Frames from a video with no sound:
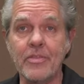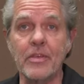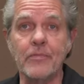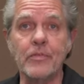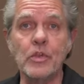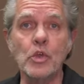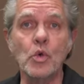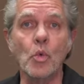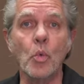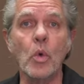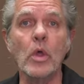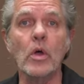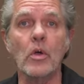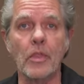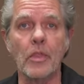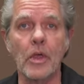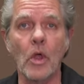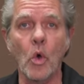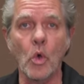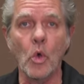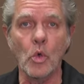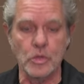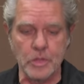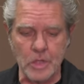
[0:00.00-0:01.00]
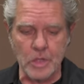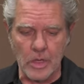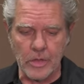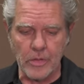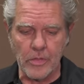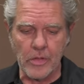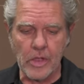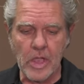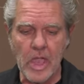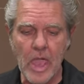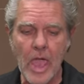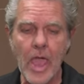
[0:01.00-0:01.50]
if you will, that holds onto
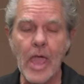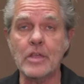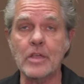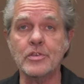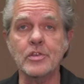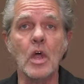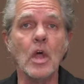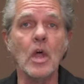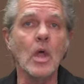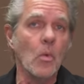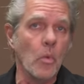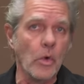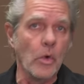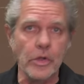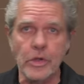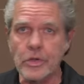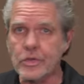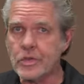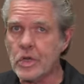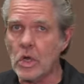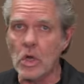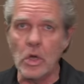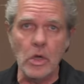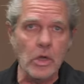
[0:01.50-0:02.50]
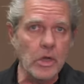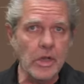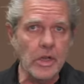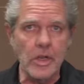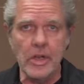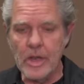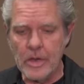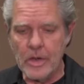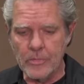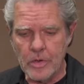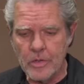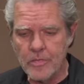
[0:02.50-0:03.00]
the gas. When you're turning
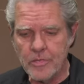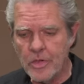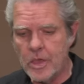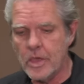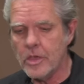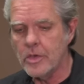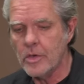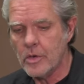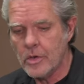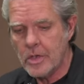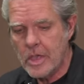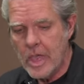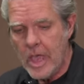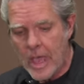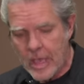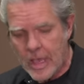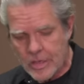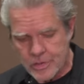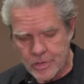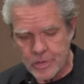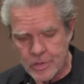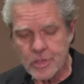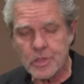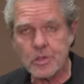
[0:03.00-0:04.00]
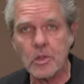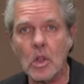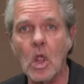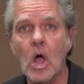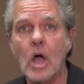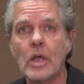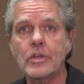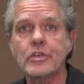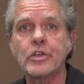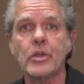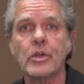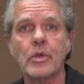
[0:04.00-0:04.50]
and everything, your gas is
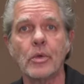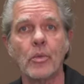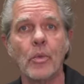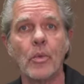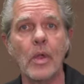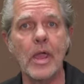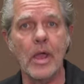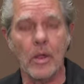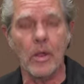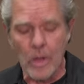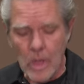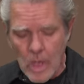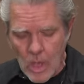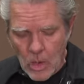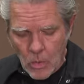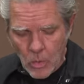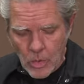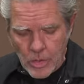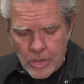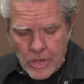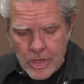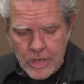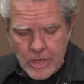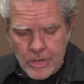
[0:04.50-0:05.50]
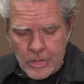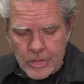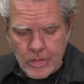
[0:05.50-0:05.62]
sloshing around. We need a